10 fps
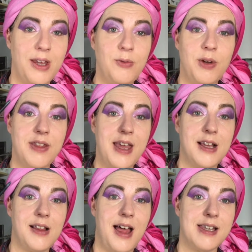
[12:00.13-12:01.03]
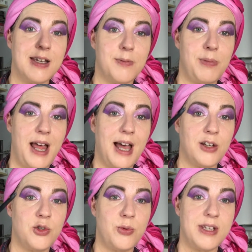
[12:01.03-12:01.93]
in with a classic
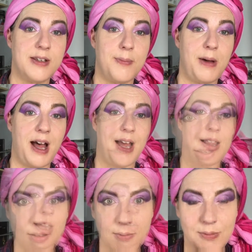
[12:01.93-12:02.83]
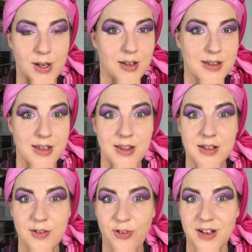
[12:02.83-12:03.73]
black twist up eyeliner. And you can see the
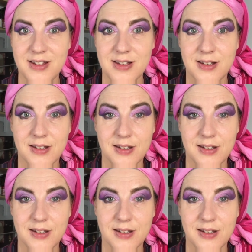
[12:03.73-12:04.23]
difference.